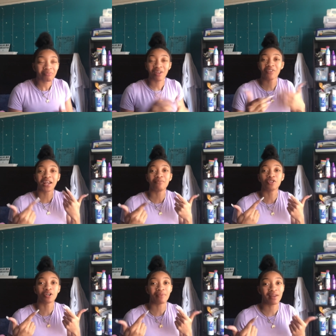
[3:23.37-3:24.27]
I feel like i'm
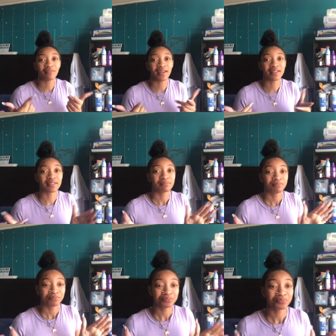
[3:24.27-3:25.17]
talking mad fast
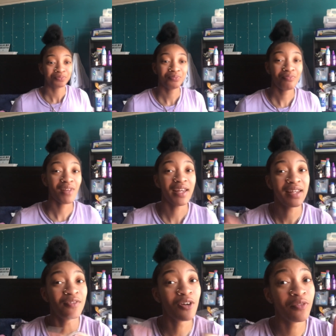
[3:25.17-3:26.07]
and
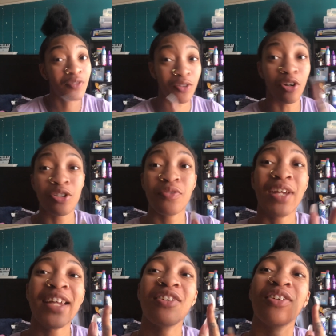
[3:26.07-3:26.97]
if those of you
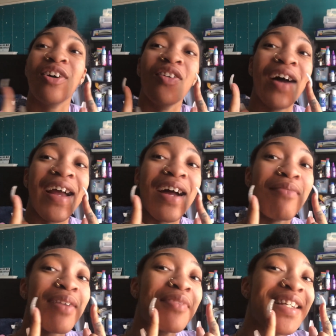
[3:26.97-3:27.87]
that don't know i got
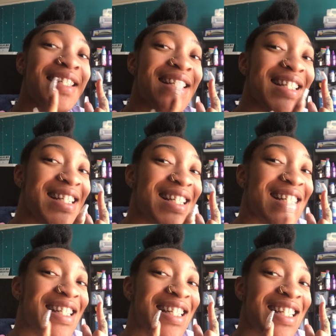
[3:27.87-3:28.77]
my braces
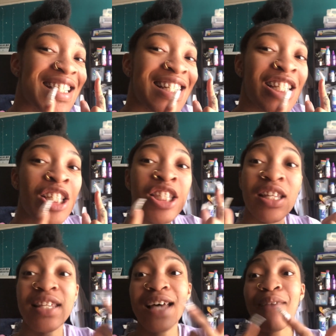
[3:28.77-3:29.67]
in
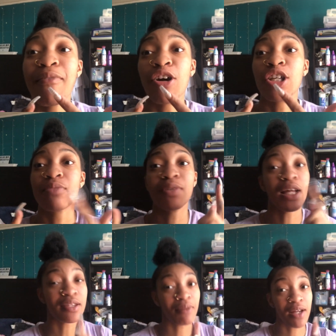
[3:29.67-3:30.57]
the top parts but
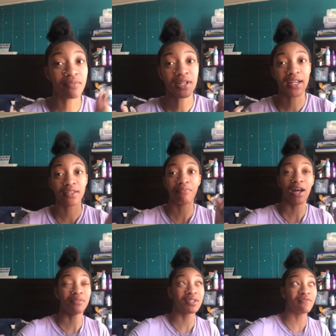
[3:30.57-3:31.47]
not the bottoms i get the
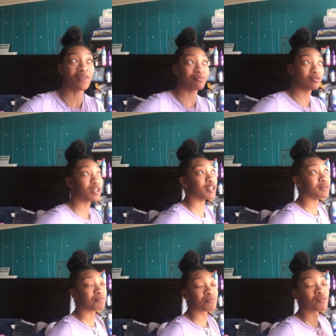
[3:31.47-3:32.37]
bottoms in february
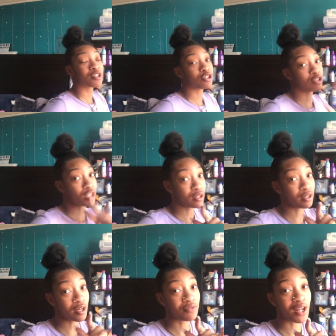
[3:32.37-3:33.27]
so good look
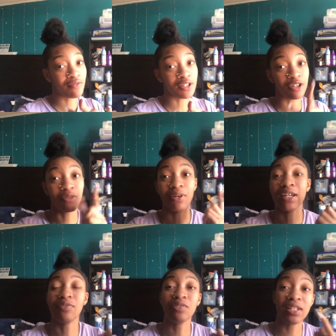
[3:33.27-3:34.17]
out for that video. But
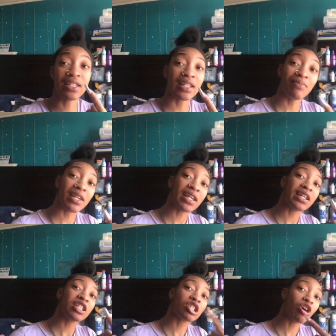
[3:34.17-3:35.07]
if you didn't see me
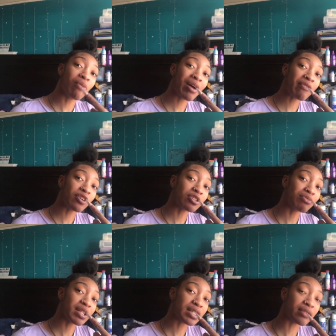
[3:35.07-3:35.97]
install my first
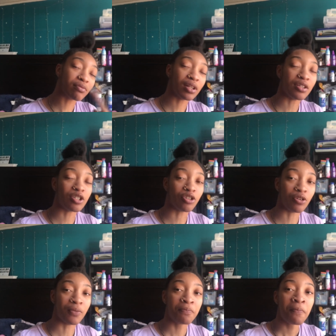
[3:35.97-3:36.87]
bracelet, well install.